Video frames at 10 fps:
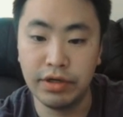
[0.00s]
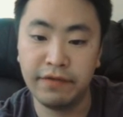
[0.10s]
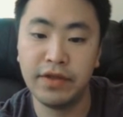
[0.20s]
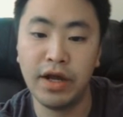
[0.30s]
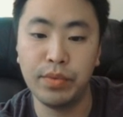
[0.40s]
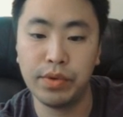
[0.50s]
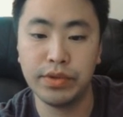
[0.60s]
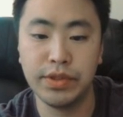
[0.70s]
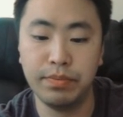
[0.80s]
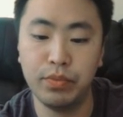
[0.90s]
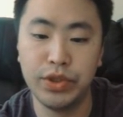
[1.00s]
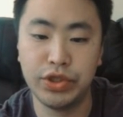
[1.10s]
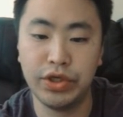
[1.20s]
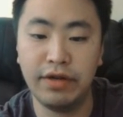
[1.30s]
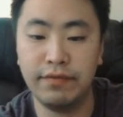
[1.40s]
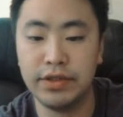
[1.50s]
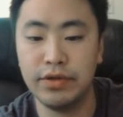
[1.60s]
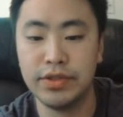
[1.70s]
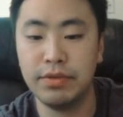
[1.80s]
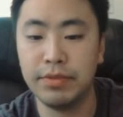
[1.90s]
If not, we were we should have
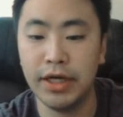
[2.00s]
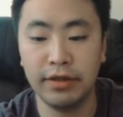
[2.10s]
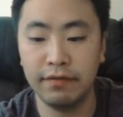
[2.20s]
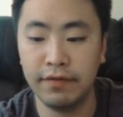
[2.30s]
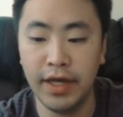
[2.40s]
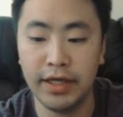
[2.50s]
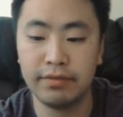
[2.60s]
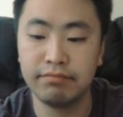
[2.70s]
returned some kind of like,